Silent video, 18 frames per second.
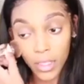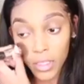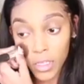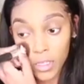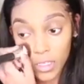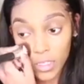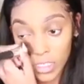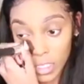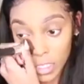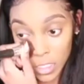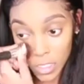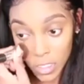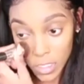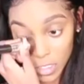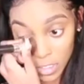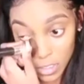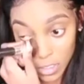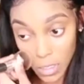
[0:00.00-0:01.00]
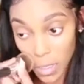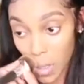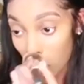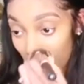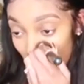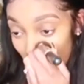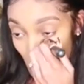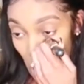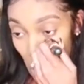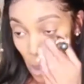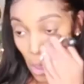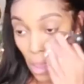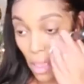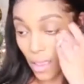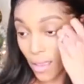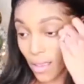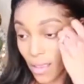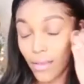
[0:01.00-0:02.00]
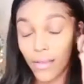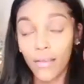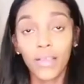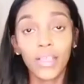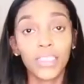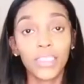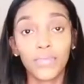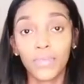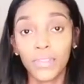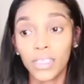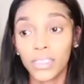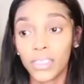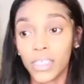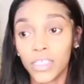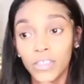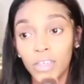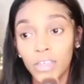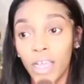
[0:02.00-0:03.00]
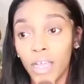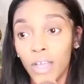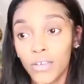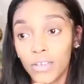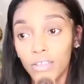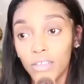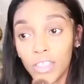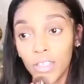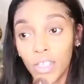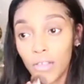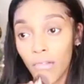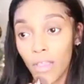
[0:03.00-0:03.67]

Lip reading: look sis, it's the police at your house.